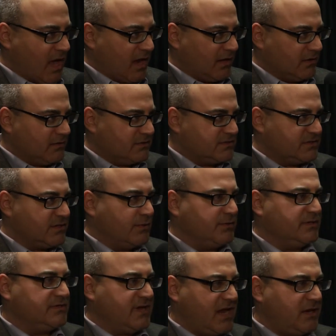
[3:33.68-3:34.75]
at it. So
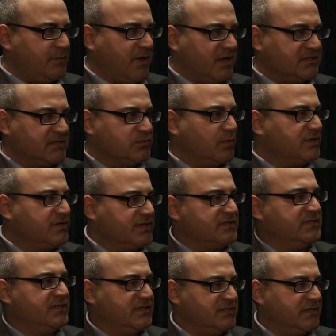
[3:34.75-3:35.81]
the database is what
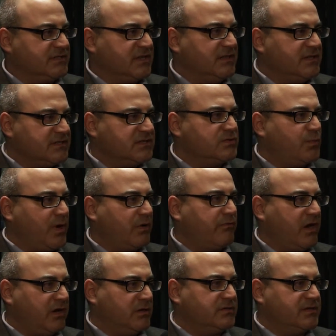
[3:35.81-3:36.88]
doesn't exist, and this is where
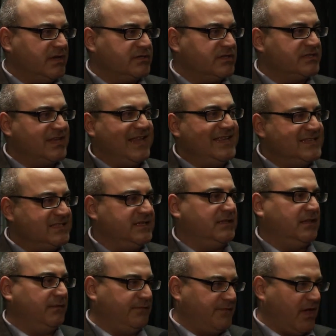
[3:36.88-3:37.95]
radio stations
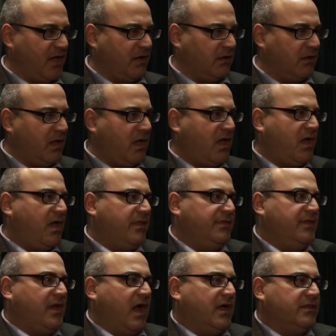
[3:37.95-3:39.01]
instantly fail.
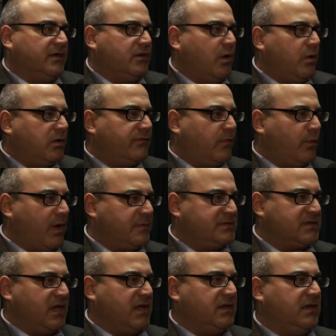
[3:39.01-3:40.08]
The goal of a
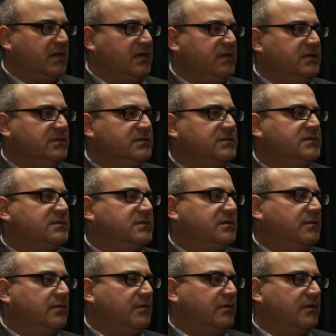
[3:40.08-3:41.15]
website is
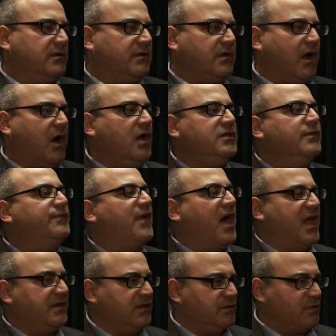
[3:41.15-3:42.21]

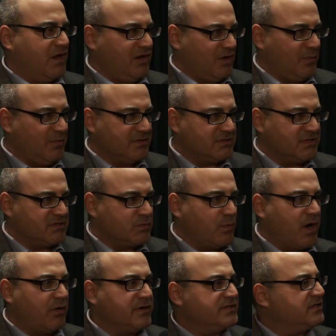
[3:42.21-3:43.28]
undefined in the radio business,
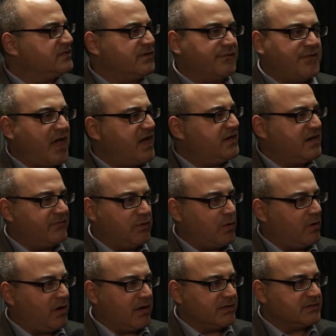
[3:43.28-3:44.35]
whereas it's defined
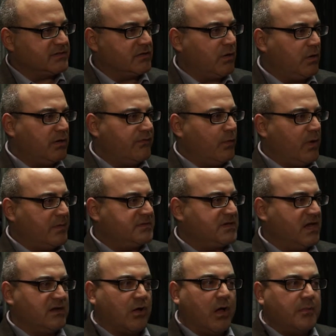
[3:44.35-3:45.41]
everywhere else. The goal of a
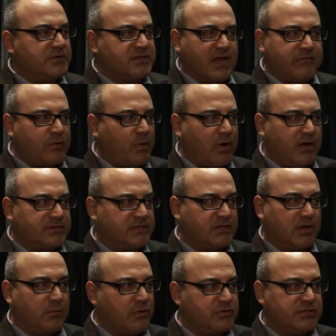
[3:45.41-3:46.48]
website and almost everywhere else in
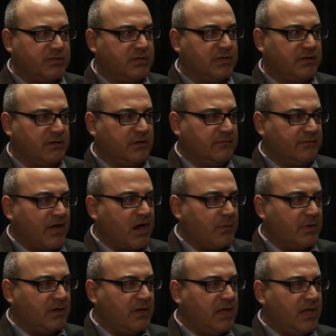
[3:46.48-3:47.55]
the commercial
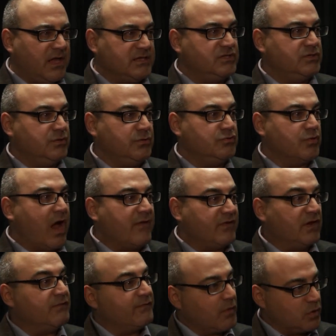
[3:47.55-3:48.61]
environment is to
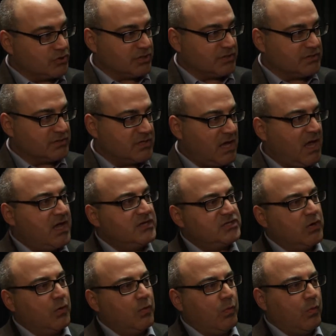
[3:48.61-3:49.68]
drive conversions.
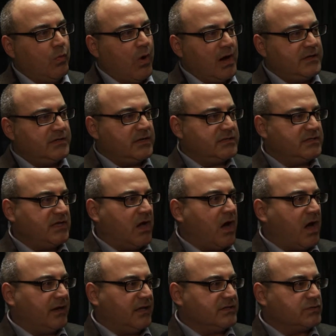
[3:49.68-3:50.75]
So what does the
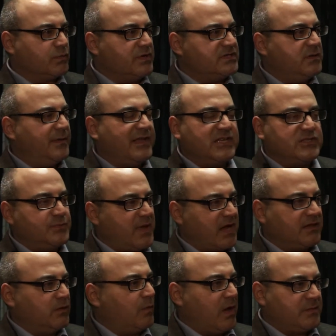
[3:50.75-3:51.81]
audience reasonably
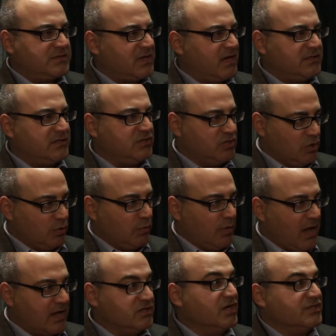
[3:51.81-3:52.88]
expect the website to
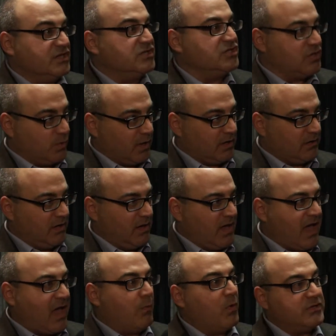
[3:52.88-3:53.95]
do, and does it do it?
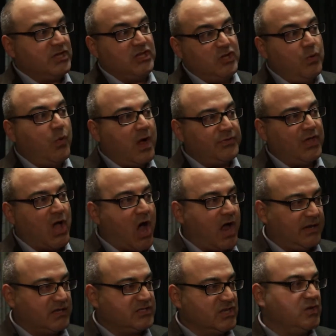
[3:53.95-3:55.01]
And what do you want the
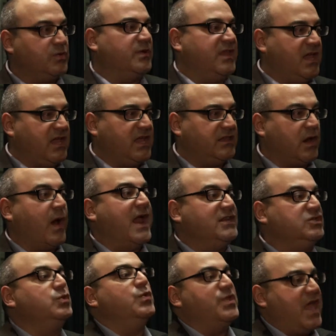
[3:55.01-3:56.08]
audience to do when they get there,
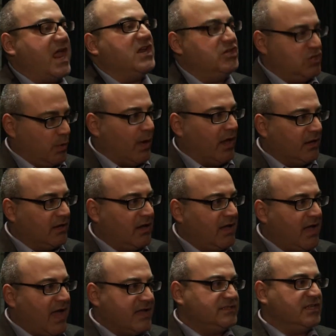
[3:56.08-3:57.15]
and do they do it?
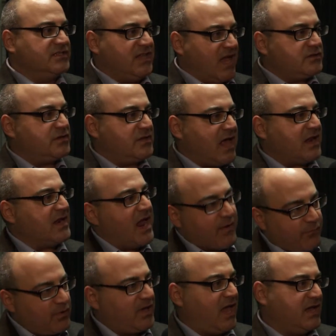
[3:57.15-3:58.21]
And since the answer to that in
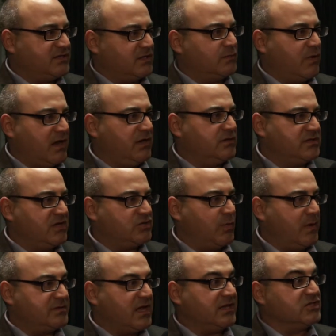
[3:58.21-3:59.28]
every case on the radio station
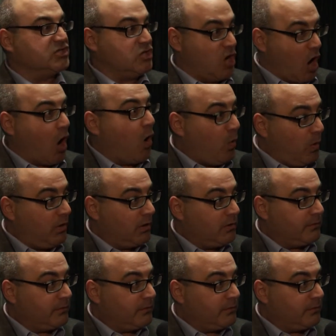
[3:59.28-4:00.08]
website is no,